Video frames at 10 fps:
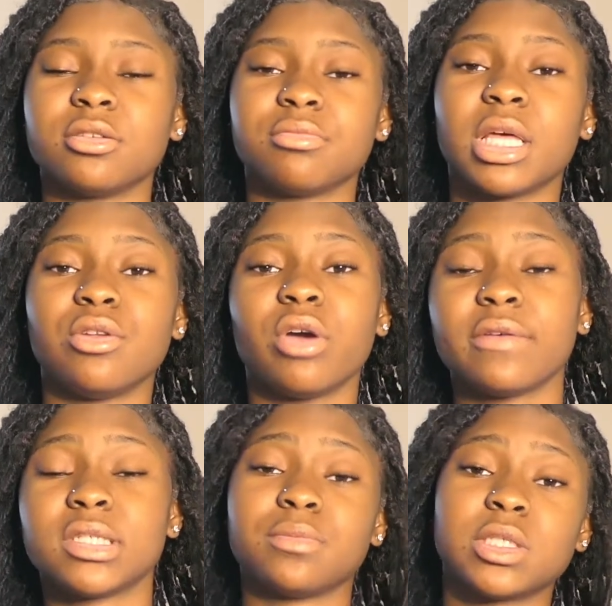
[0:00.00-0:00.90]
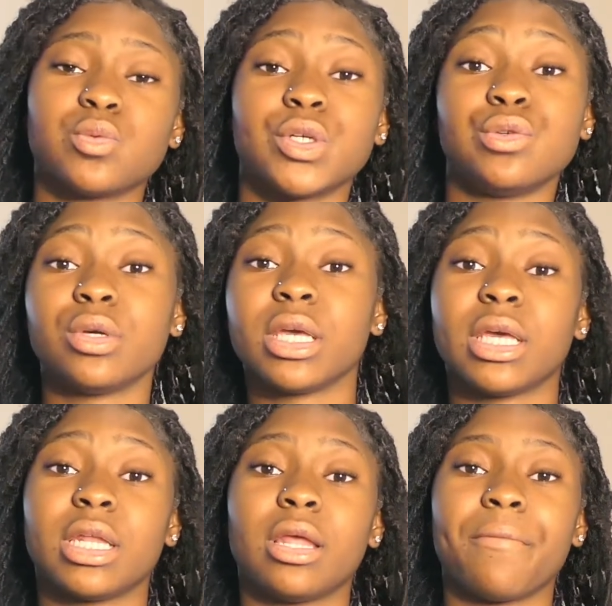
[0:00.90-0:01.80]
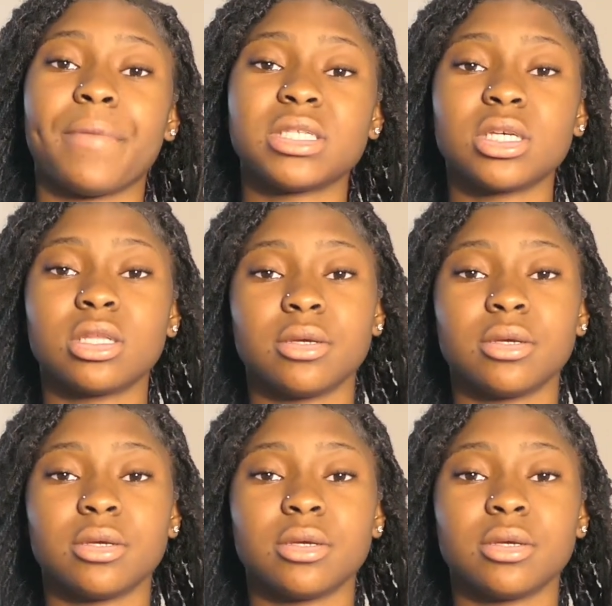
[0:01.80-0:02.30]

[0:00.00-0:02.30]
They do have templates where you can basically